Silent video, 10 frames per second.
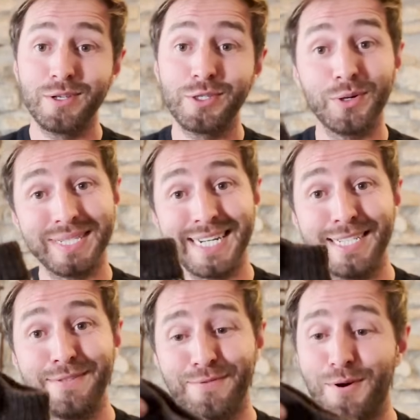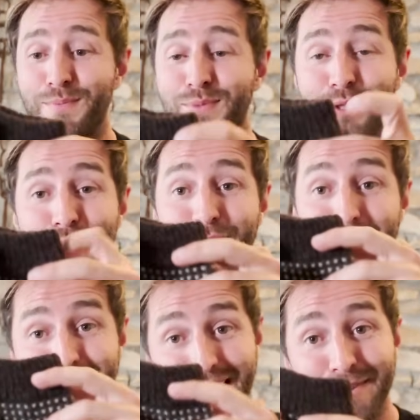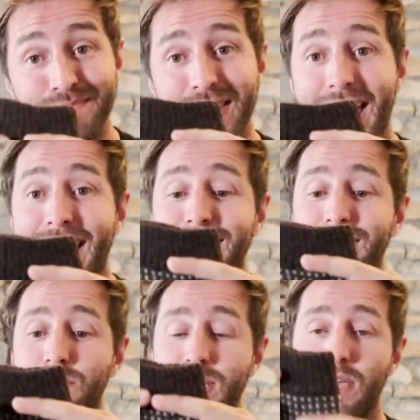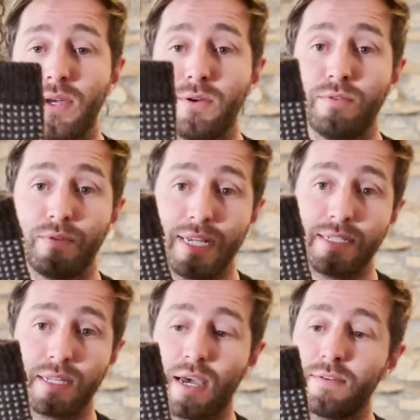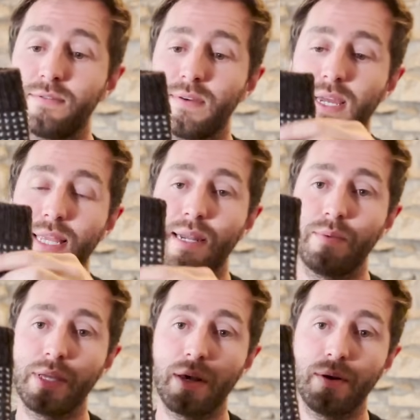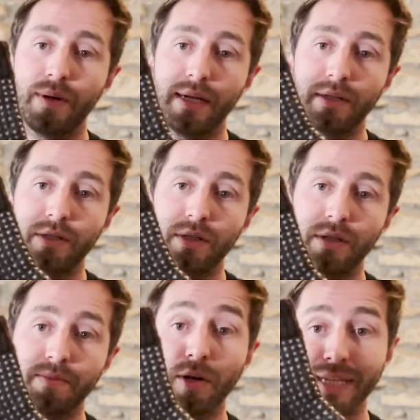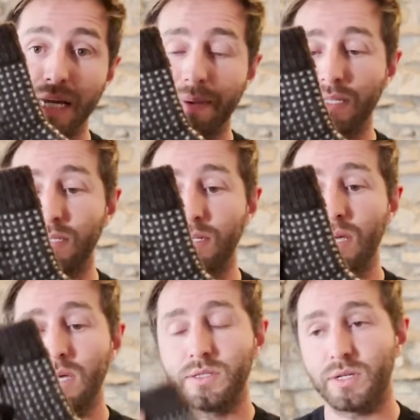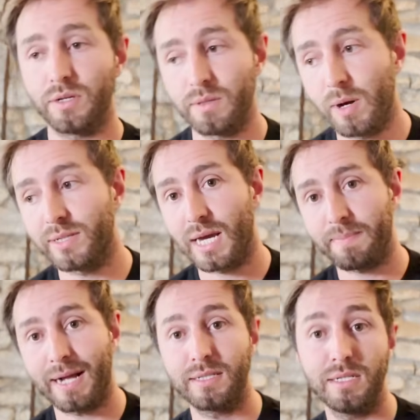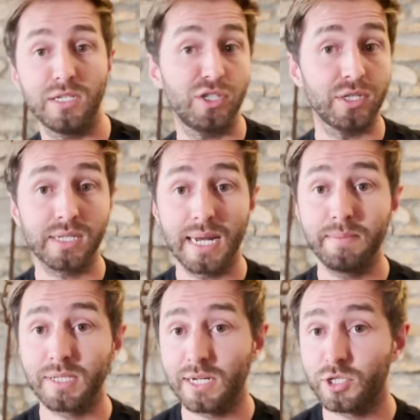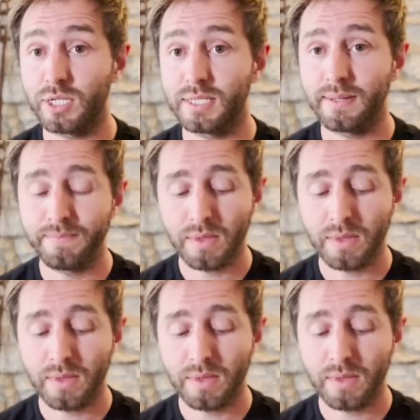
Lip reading: So it's knitted from the cuff down, and we go into the cuff, and then we go into the mosaic pattern. So the mosaic pattern is just slip stitches.